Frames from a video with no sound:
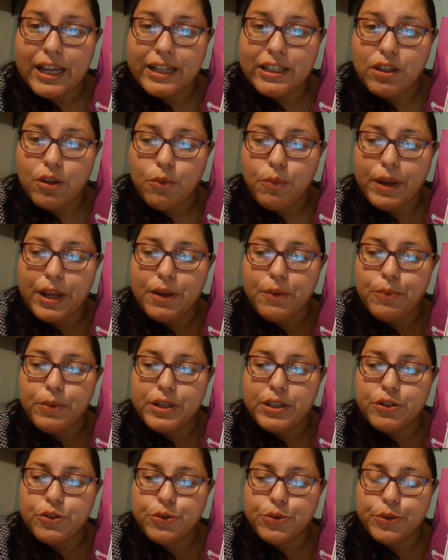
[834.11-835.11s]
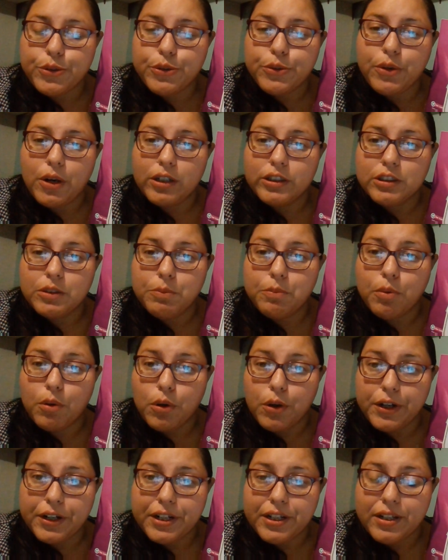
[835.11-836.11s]
like the way we drew on the
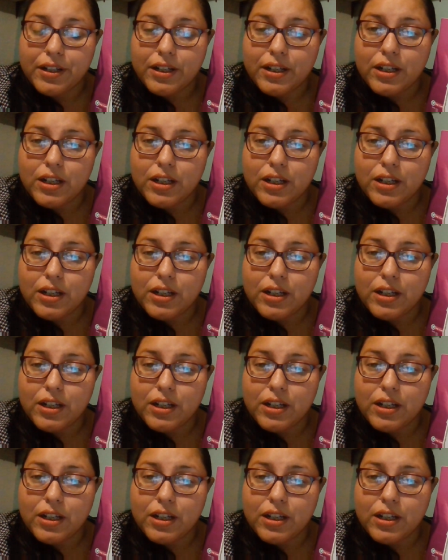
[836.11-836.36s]
board.